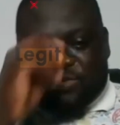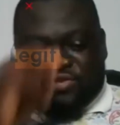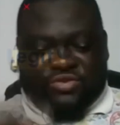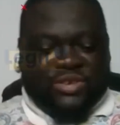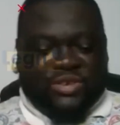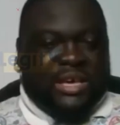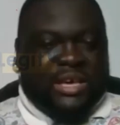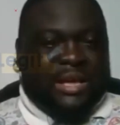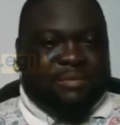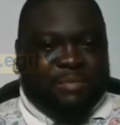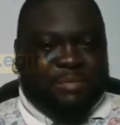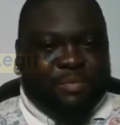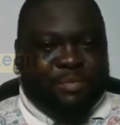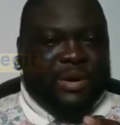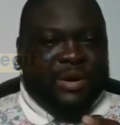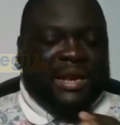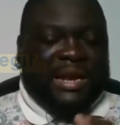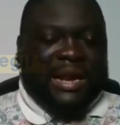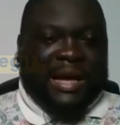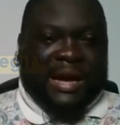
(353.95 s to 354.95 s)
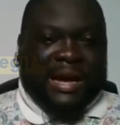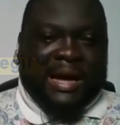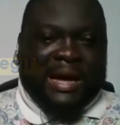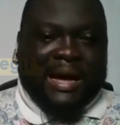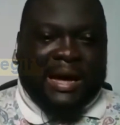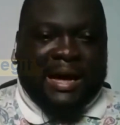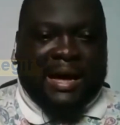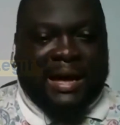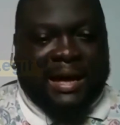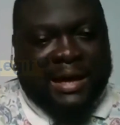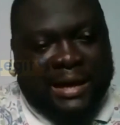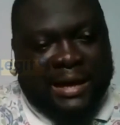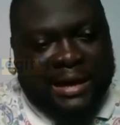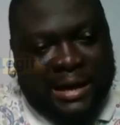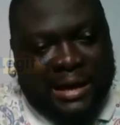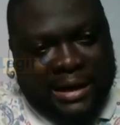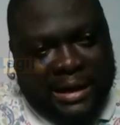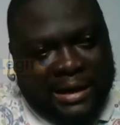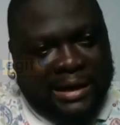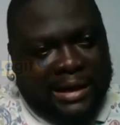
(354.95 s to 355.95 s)
You get people were like,
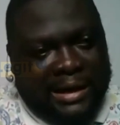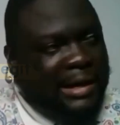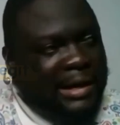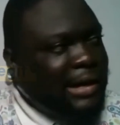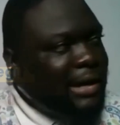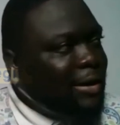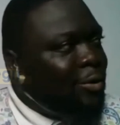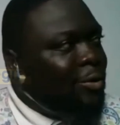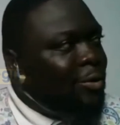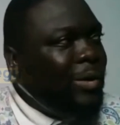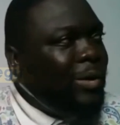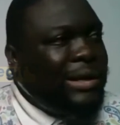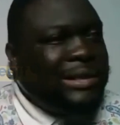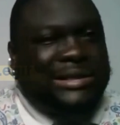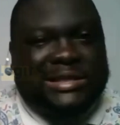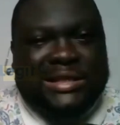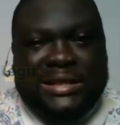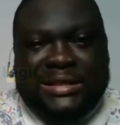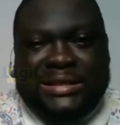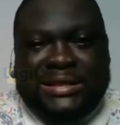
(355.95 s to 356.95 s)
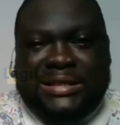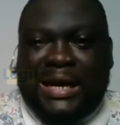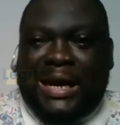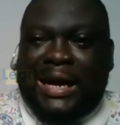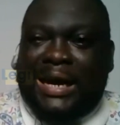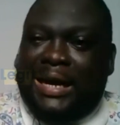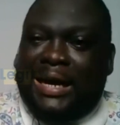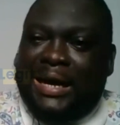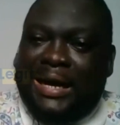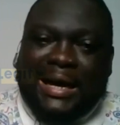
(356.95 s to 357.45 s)
Queen Ginger,